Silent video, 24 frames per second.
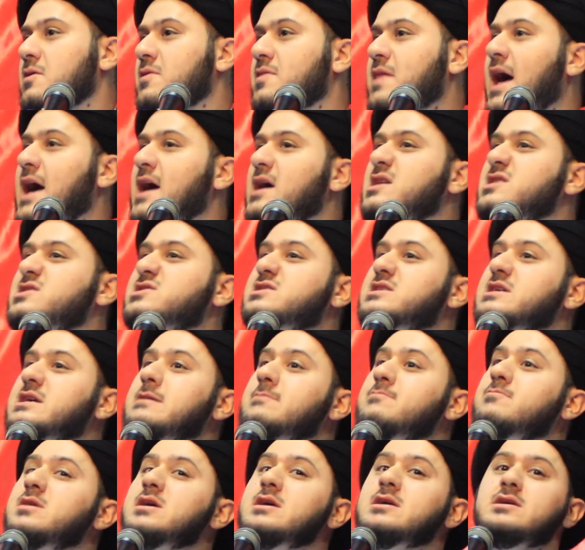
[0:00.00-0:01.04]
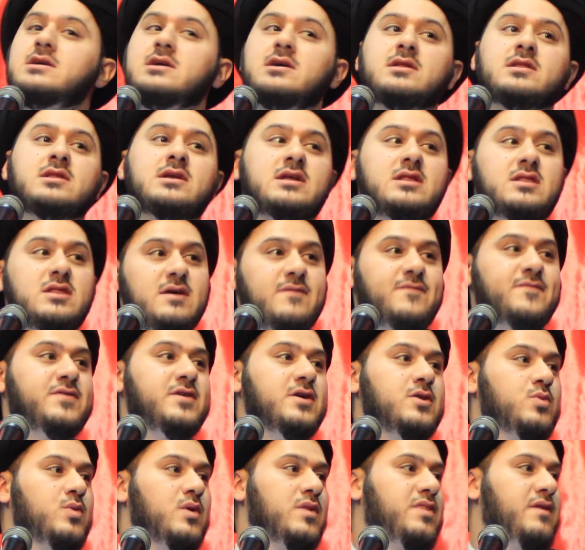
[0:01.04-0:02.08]
that is immediately
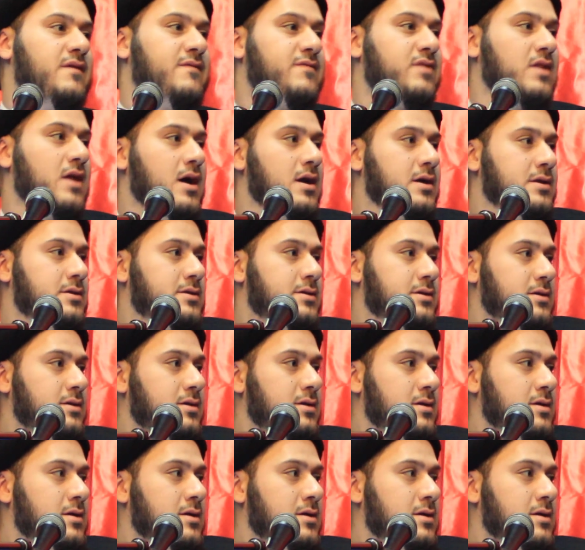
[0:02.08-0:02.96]
lifted with the flood."